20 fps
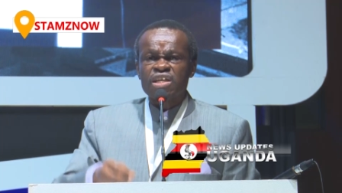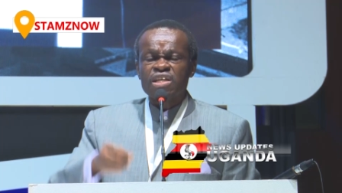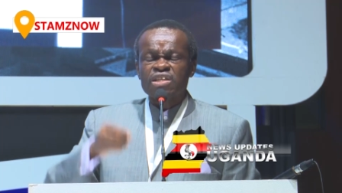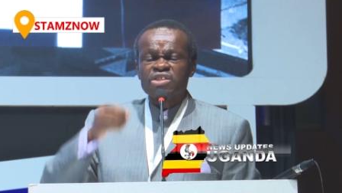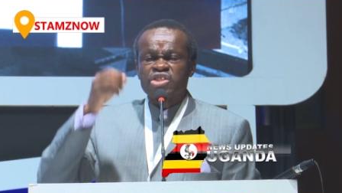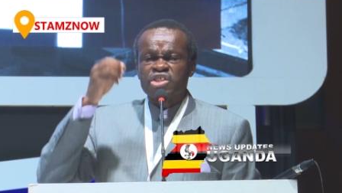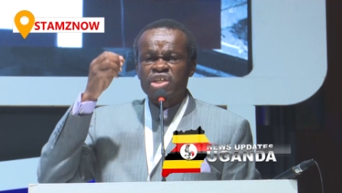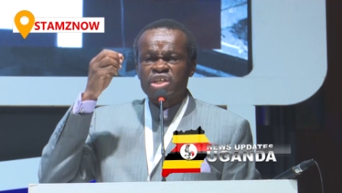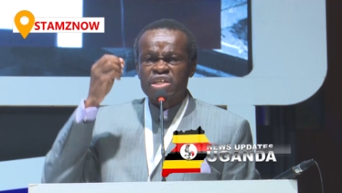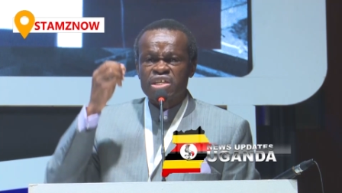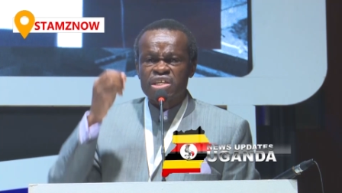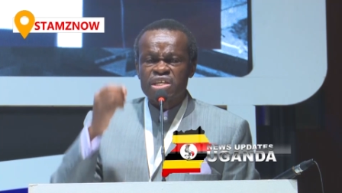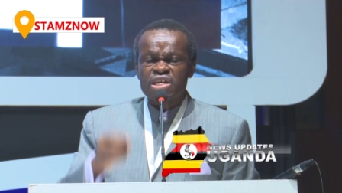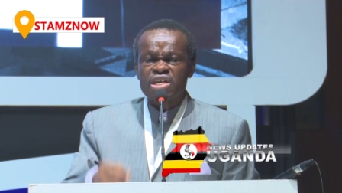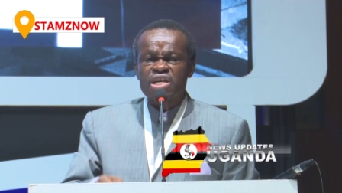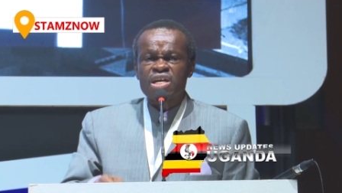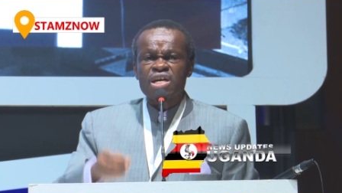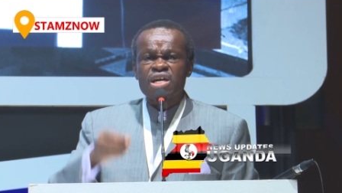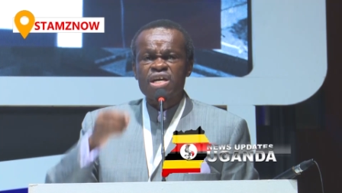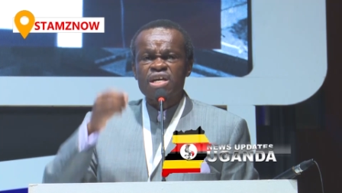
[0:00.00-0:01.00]

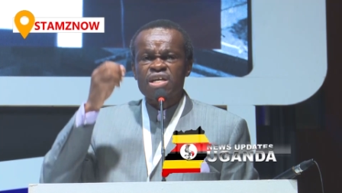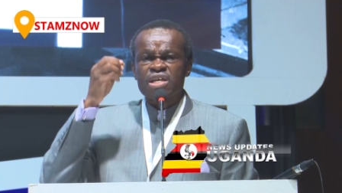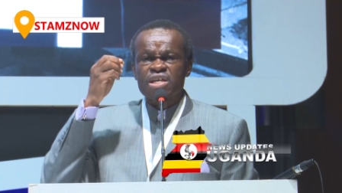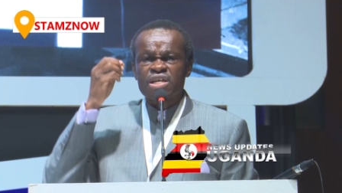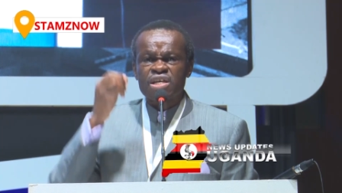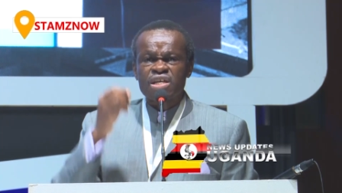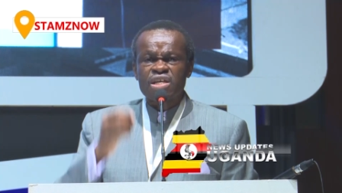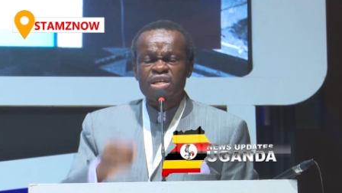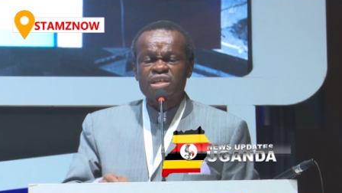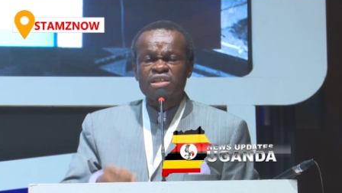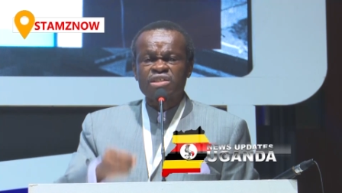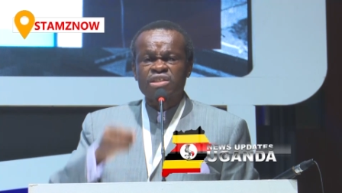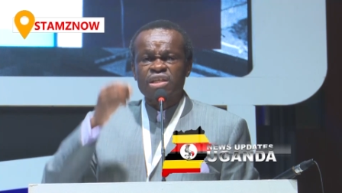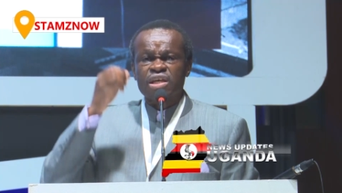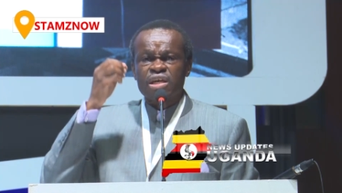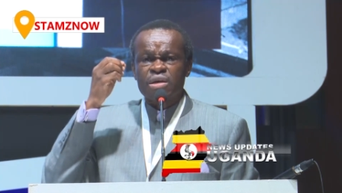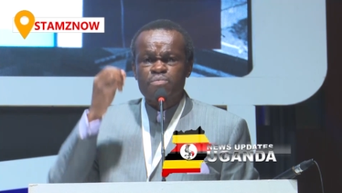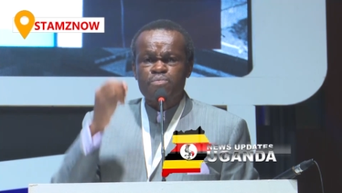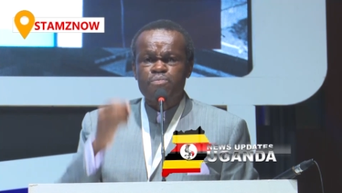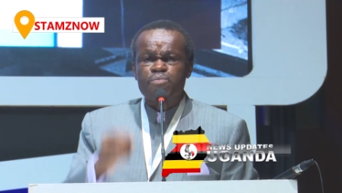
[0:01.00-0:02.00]
engineer is
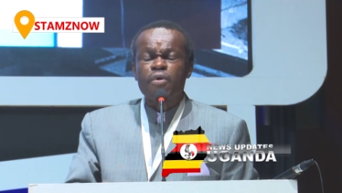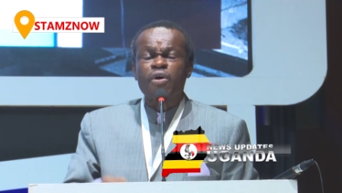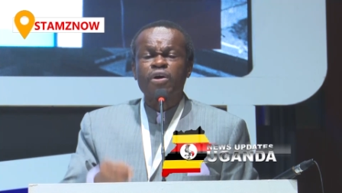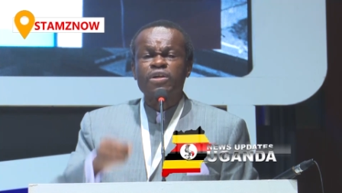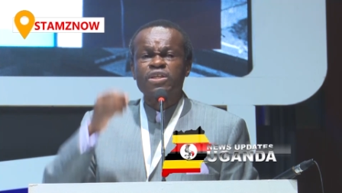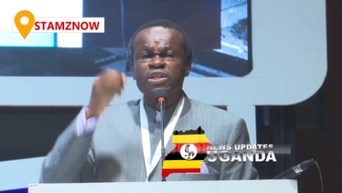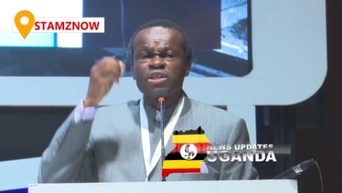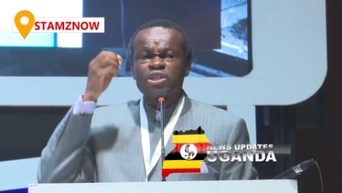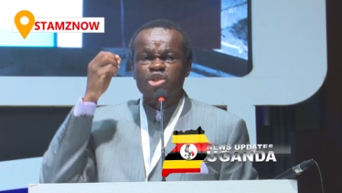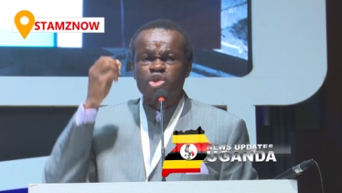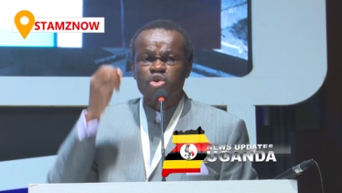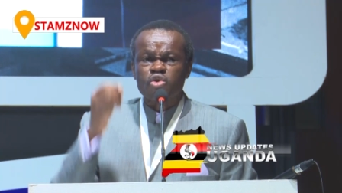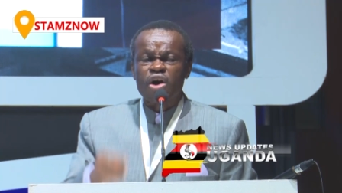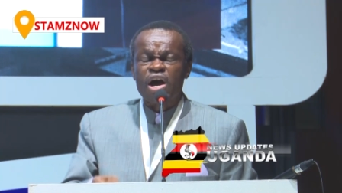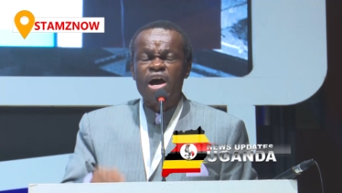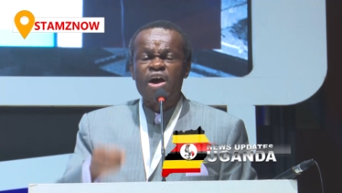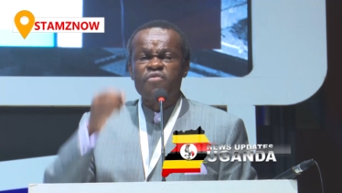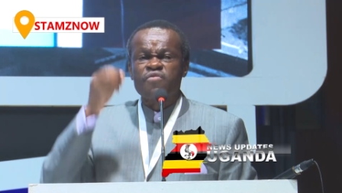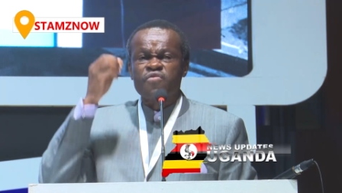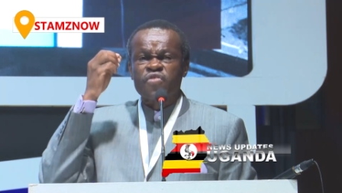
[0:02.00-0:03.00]
important to
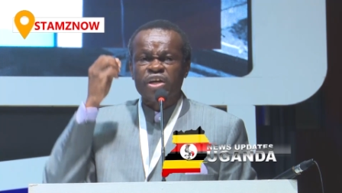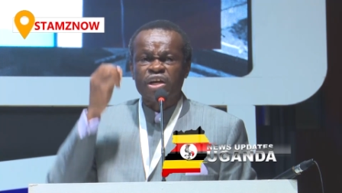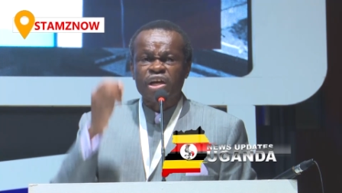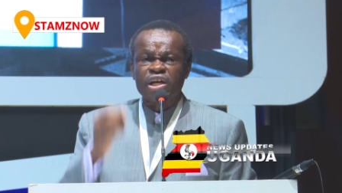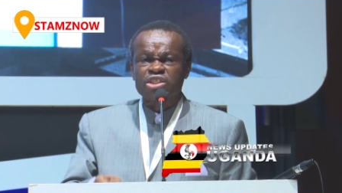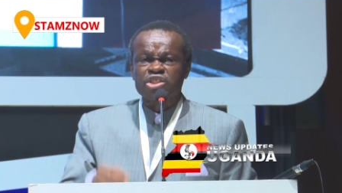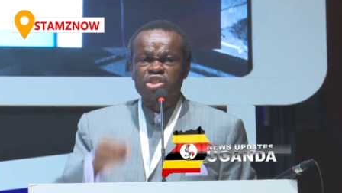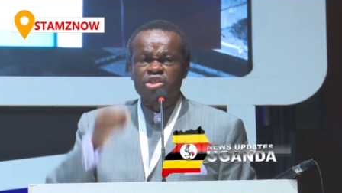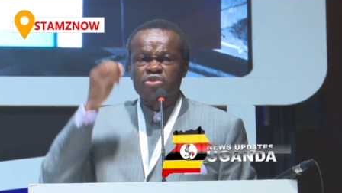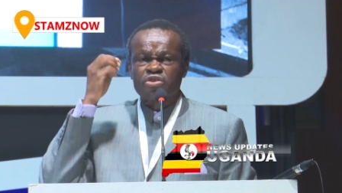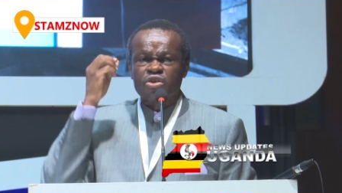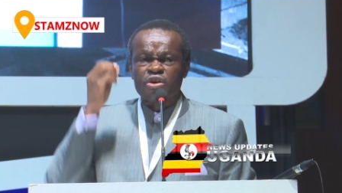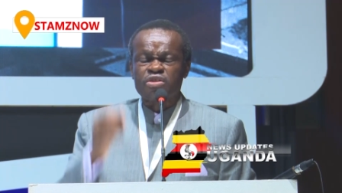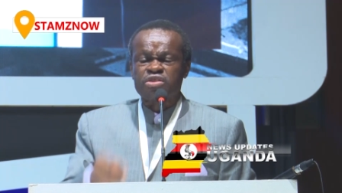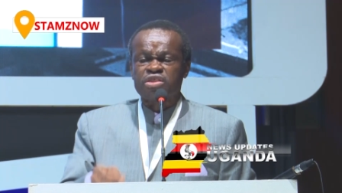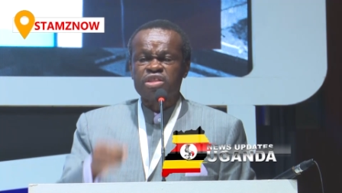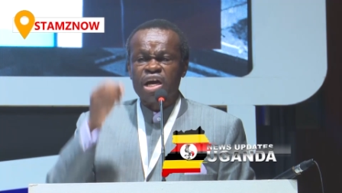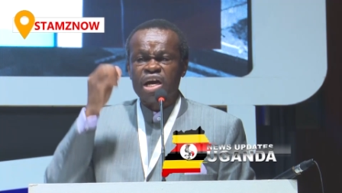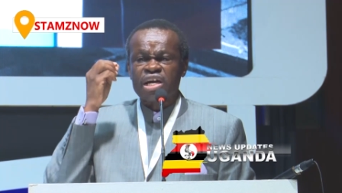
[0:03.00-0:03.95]
Africa's growth